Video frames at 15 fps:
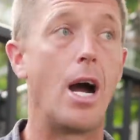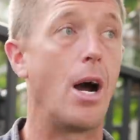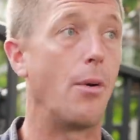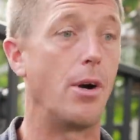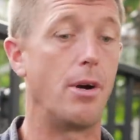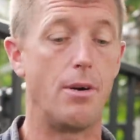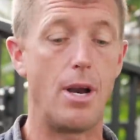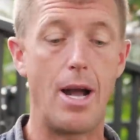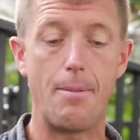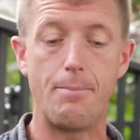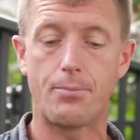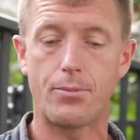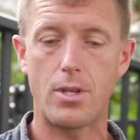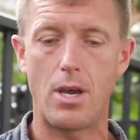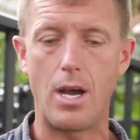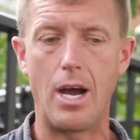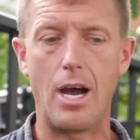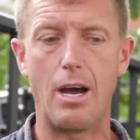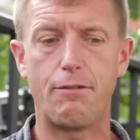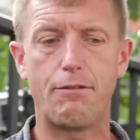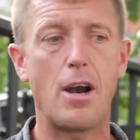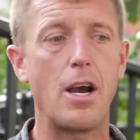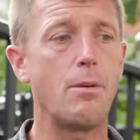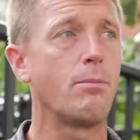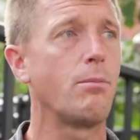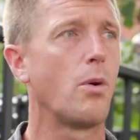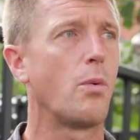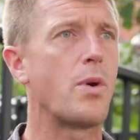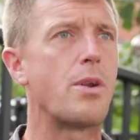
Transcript: our um, uh, farm.